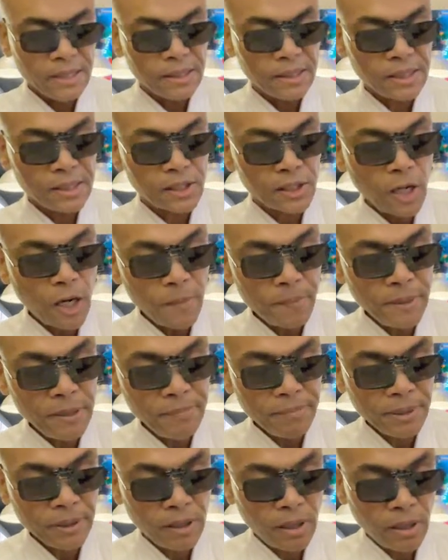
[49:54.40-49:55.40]
The
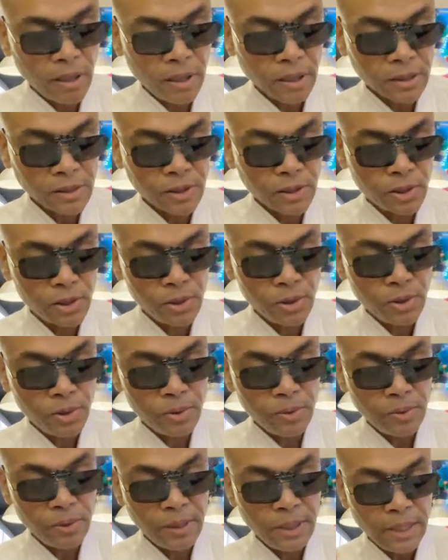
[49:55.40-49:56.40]
serpent belongs
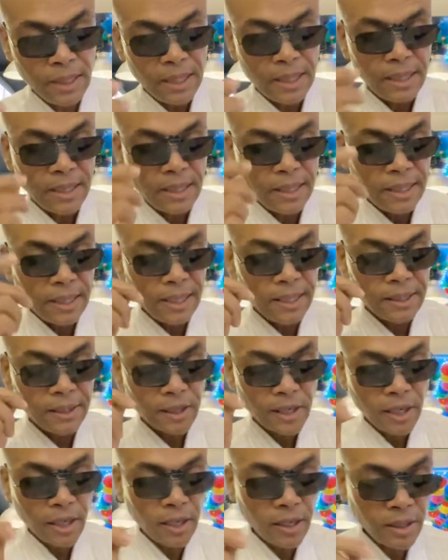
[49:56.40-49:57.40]
to an
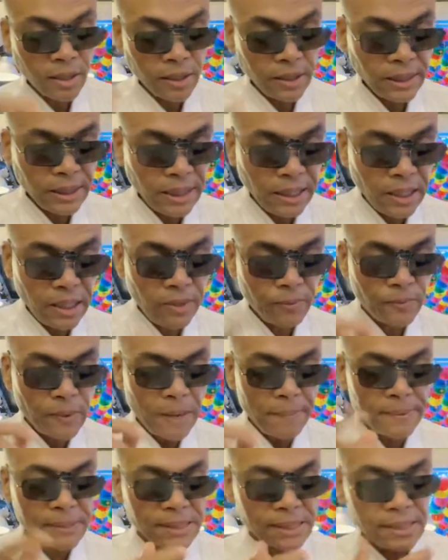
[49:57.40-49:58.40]
early
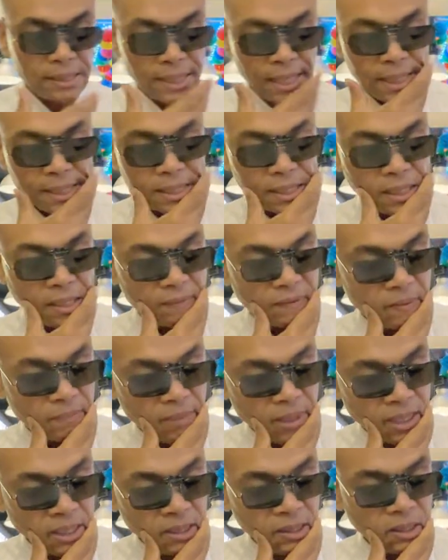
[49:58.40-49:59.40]
representation of the
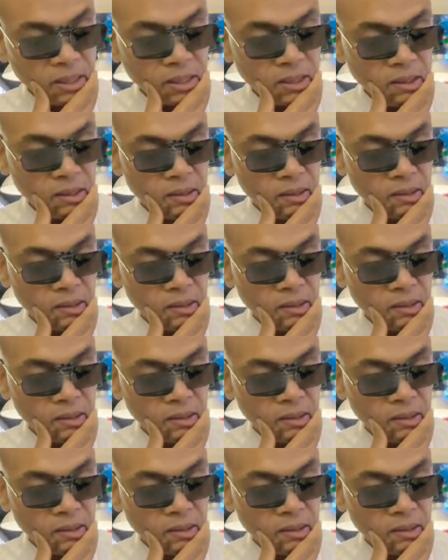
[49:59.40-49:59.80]
mother